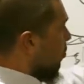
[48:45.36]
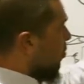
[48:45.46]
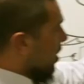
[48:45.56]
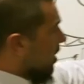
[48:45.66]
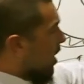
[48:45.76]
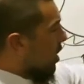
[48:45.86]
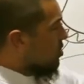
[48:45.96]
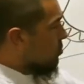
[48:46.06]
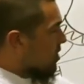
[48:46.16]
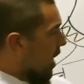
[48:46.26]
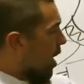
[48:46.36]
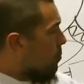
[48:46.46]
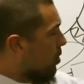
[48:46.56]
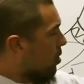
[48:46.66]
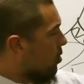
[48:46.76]
we inhale as we
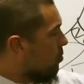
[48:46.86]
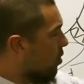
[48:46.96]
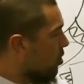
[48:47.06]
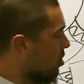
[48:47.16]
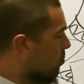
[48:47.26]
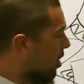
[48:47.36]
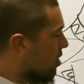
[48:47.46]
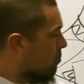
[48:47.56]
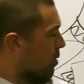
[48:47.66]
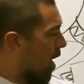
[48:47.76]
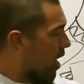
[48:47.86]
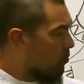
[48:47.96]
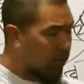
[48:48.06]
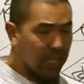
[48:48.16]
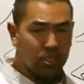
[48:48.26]
tap, we hold our breath and
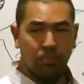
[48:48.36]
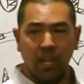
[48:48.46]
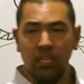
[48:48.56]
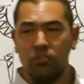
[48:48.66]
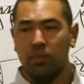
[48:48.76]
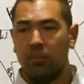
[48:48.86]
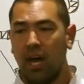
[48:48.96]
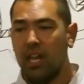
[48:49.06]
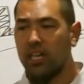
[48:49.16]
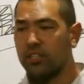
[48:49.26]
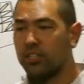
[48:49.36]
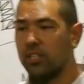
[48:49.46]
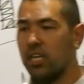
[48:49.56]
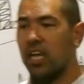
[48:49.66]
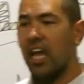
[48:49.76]
pat, we expel as we
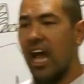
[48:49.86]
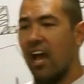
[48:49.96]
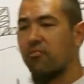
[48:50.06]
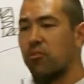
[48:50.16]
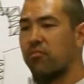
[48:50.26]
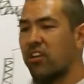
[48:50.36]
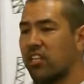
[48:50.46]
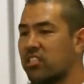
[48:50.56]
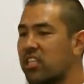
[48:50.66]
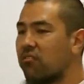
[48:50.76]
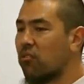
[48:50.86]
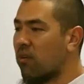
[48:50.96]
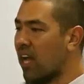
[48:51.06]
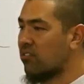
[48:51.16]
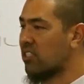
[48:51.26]
polish. After we've done several
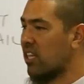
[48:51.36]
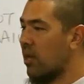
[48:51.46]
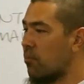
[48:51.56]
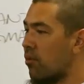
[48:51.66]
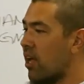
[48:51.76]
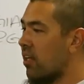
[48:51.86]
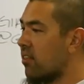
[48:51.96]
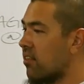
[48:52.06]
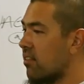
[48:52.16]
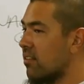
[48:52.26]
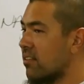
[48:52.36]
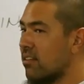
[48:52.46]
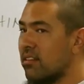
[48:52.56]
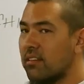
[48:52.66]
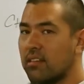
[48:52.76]
rounds of that breath,
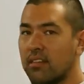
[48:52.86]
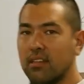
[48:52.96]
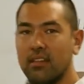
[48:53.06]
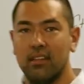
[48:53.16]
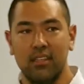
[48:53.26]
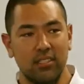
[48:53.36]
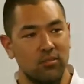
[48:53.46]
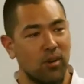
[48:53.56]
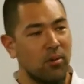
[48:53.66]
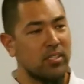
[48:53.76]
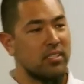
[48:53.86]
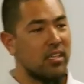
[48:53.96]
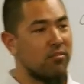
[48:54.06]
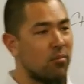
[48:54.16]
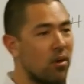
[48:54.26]
this is where we see
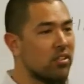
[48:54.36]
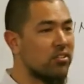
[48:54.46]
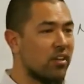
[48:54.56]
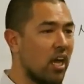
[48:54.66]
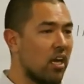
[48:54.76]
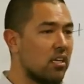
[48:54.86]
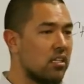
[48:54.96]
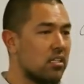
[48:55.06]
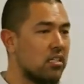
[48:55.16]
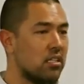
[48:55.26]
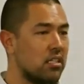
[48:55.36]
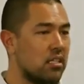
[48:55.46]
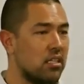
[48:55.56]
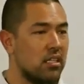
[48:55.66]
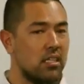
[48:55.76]
if it works or not.
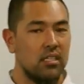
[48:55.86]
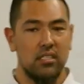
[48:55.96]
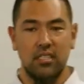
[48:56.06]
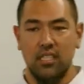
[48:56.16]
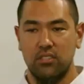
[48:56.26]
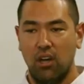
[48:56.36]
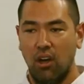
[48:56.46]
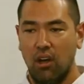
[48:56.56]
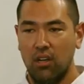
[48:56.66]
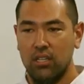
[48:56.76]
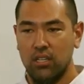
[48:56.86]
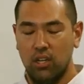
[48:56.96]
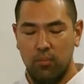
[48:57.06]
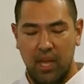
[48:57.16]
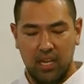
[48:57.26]
Sit tall,
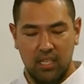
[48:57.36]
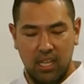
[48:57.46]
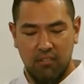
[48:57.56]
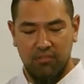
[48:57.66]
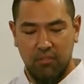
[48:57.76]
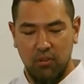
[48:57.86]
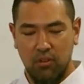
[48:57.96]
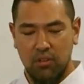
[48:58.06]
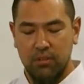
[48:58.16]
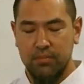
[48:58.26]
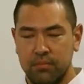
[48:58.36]
go back to that full